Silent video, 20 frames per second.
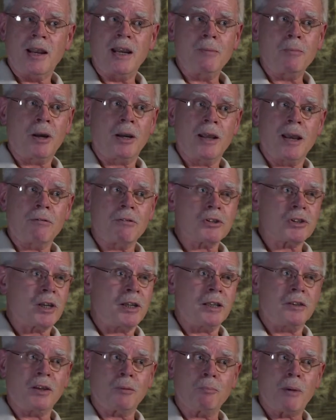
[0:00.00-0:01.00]
anybody ever say
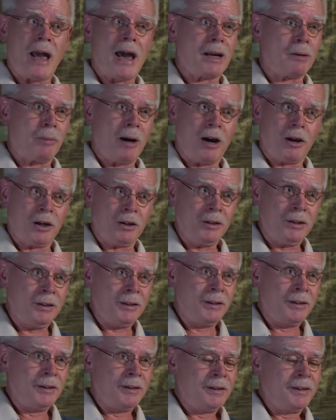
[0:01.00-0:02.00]
anything bad about her.
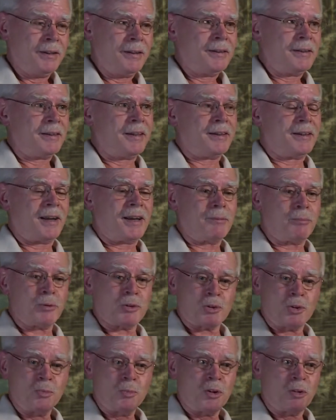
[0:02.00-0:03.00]
And I
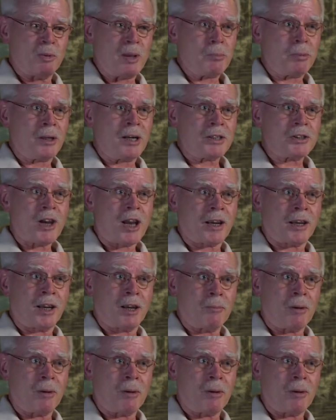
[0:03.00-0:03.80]
presume that if people aren't talking